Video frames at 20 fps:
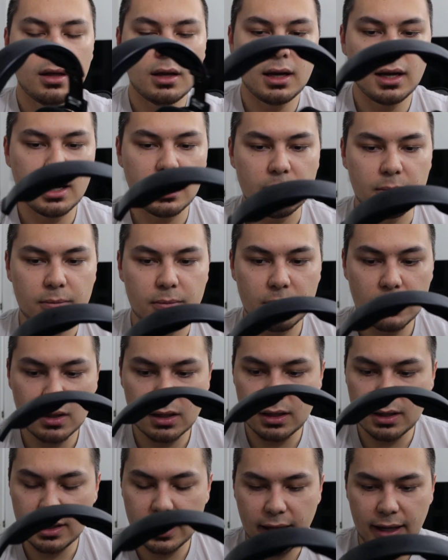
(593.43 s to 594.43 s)
And
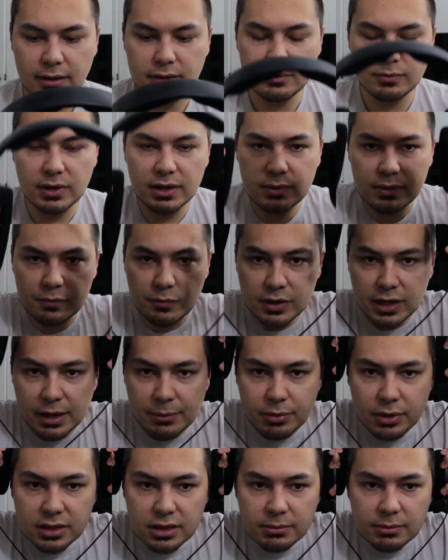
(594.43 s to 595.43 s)
then when I
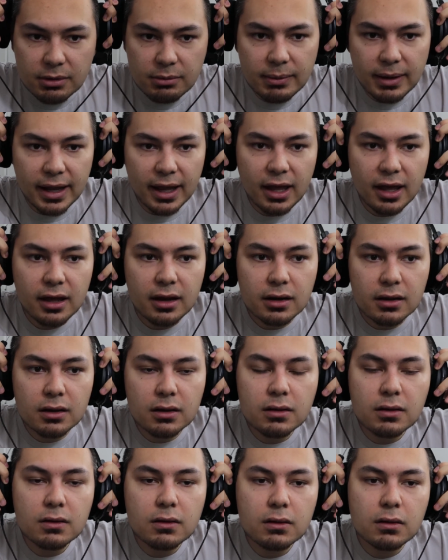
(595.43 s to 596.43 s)
put them on my head,
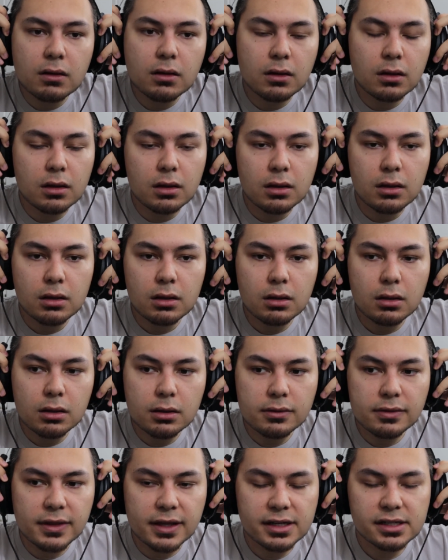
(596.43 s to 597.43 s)

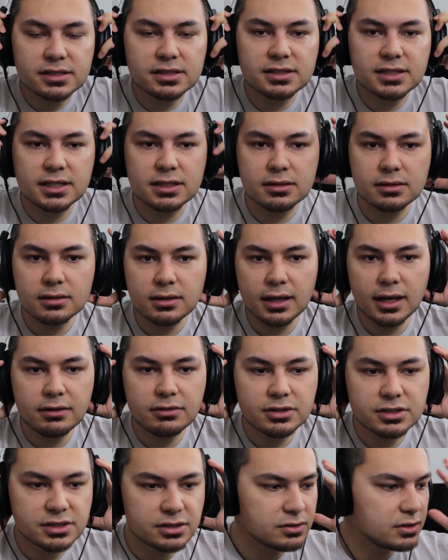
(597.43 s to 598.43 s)
they just sit
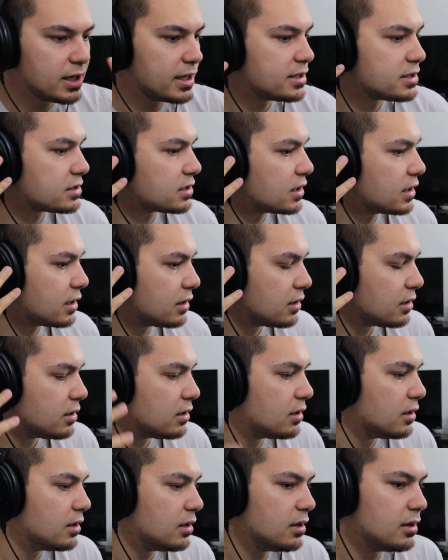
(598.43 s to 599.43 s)
ever so nicely.
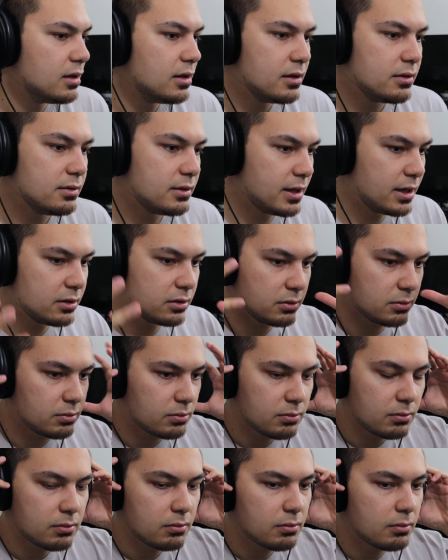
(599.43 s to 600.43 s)
They
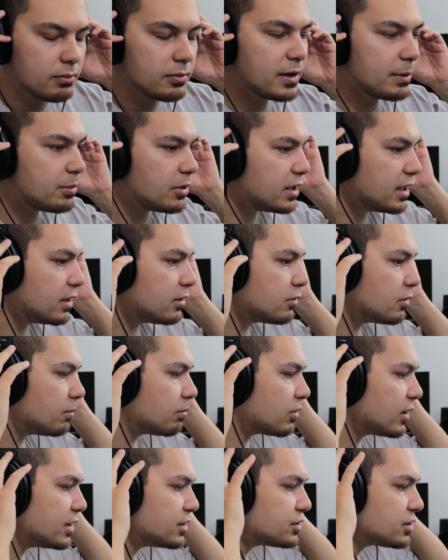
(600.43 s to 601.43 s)
put equal
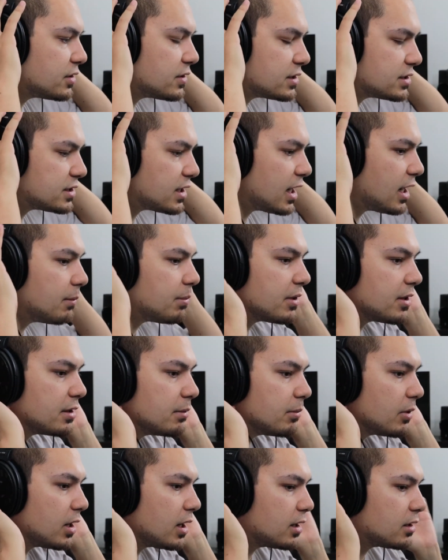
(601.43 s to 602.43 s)
pressure on the top and the
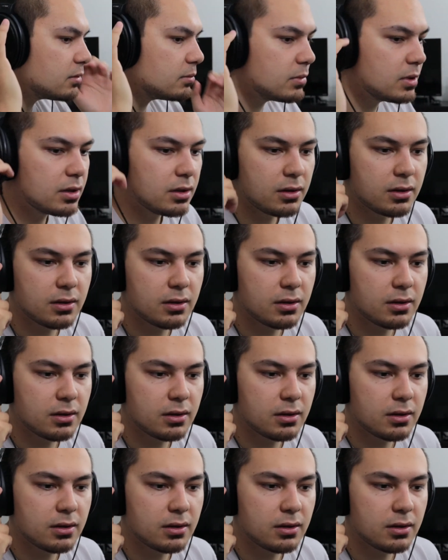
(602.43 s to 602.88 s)
bottom,